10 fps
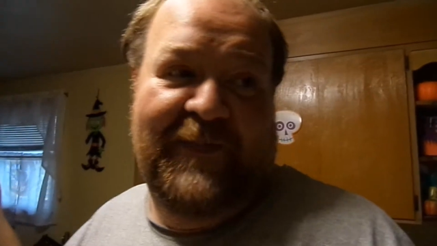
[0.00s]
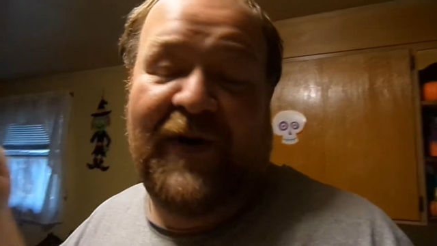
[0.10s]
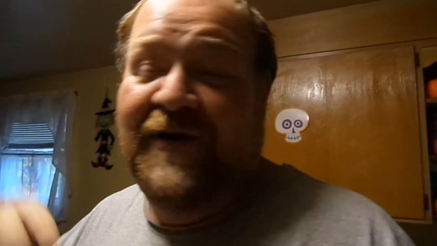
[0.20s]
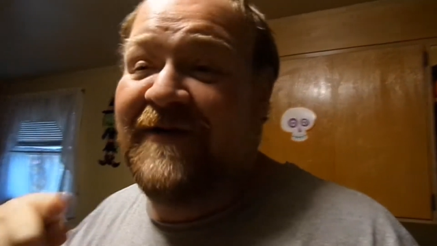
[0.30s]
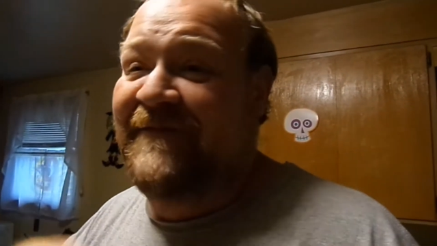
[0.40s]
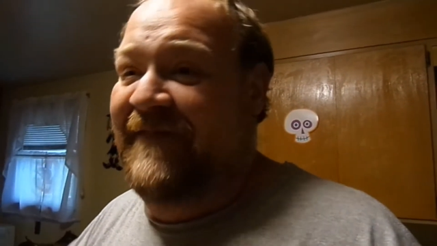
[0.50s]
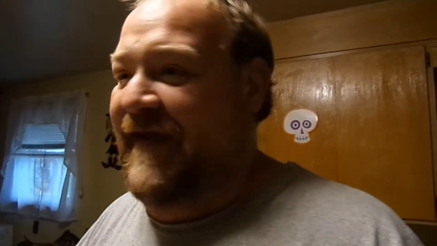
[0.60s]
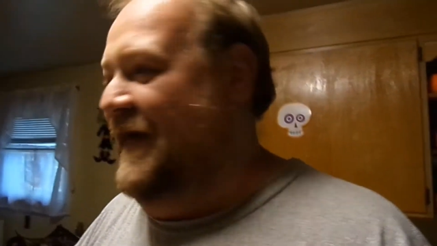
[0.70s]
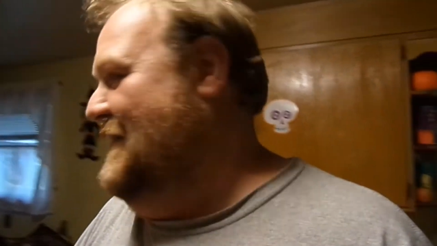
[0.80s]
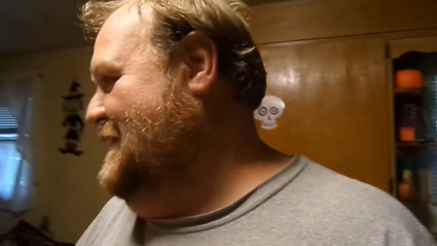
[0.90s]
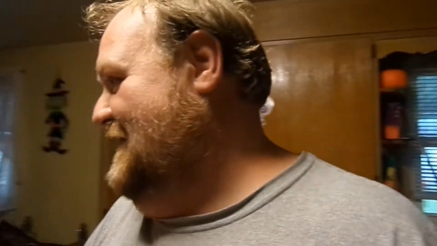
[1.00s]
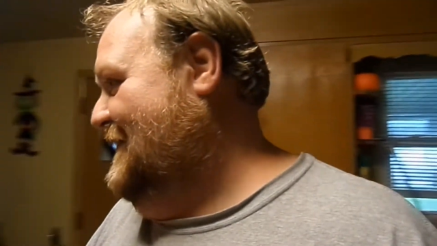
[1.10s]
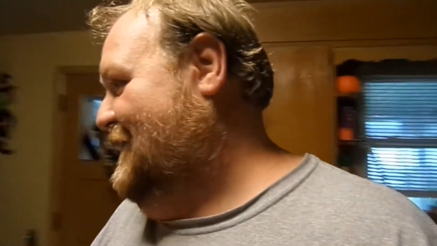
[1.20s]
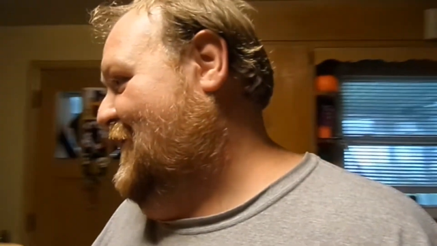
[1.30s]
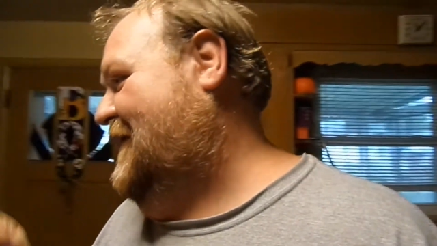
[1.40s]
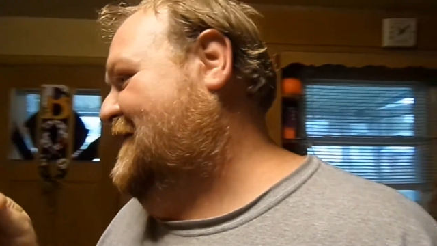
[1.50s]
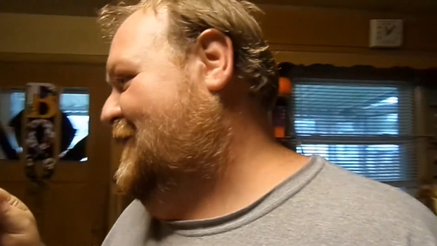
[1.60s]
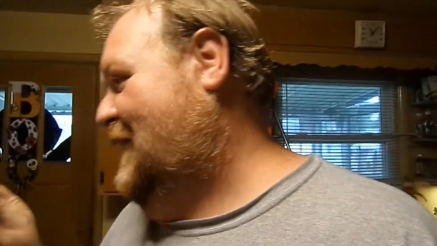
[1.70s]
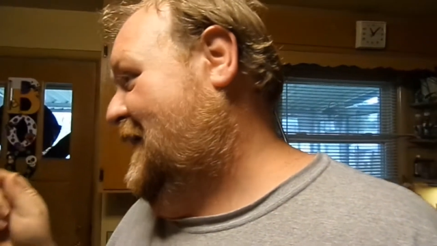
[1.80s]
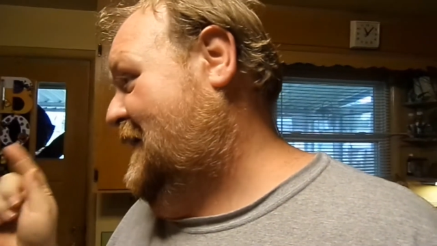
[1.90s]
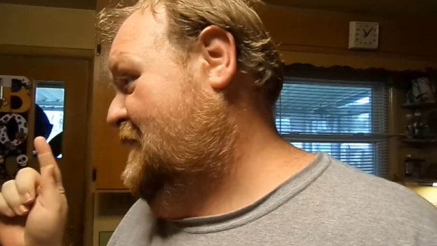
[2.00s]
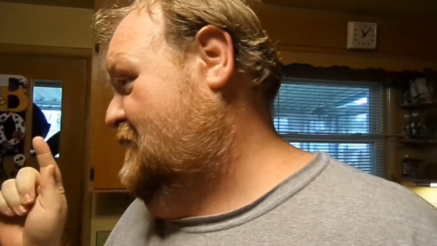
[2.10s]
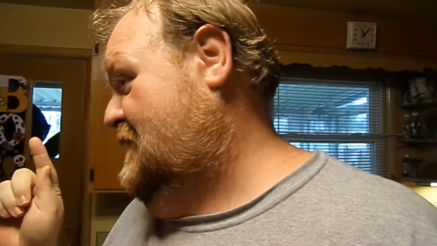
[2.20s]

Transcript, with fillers: part of that is going to be